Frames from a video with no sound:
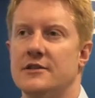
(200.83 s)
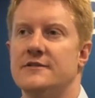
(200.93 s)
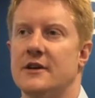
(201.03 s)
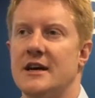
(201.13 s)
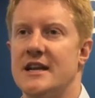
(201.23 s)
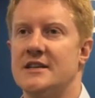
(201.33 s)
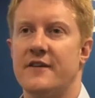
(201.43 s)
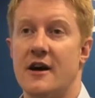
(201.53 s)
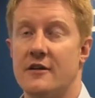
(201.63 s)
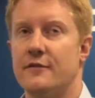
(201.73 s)
useful
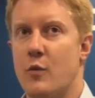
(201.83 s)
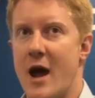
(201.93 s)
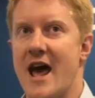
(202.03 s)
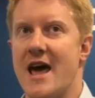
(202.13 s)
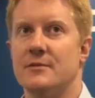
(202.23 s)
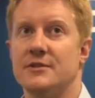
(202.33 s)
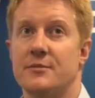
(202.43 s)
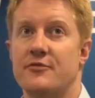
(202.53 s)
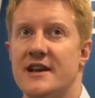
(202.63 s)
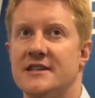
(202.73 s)
identifier of when animals are
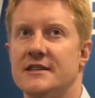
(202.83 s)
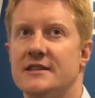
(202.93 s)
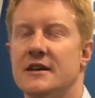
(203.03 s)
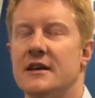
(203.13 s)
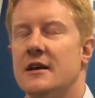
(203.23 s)
present,